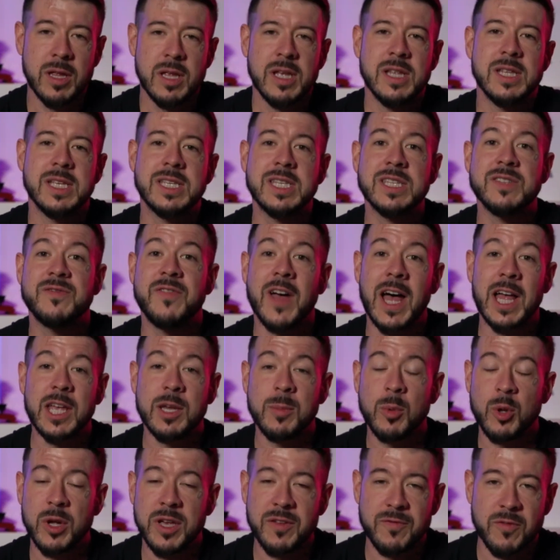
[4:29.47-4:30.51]
This is
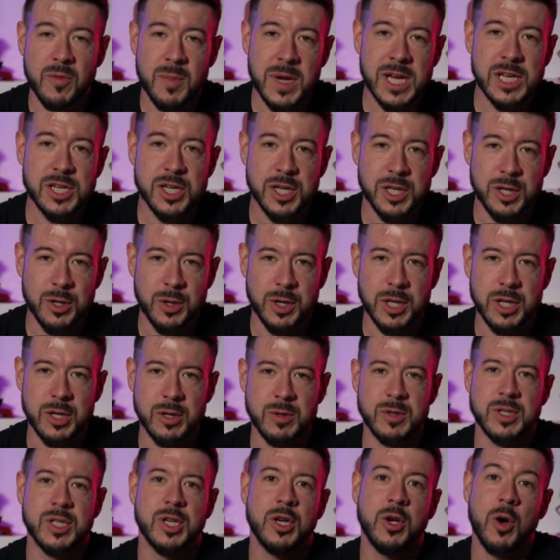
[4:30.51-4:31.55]
valuable information you can
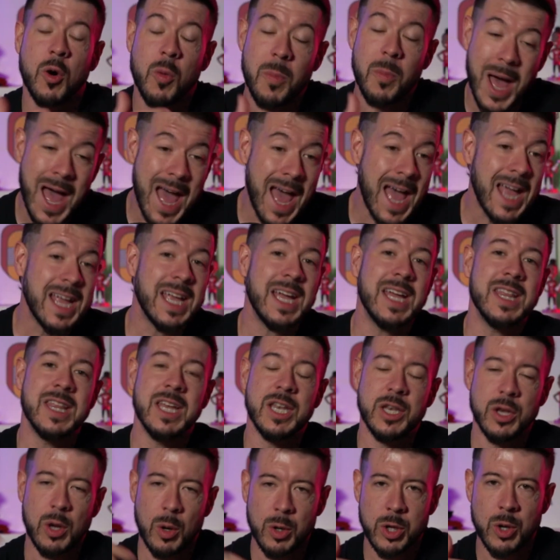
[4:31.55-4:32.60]
use to go back and then
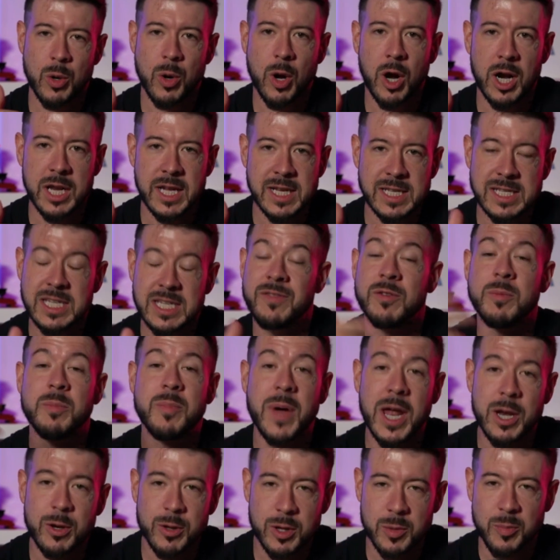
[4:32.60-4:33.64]
know your audience even
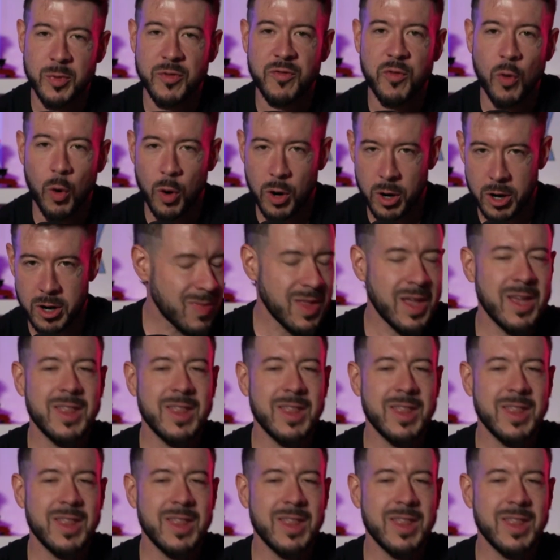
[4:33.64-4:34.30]
better than before.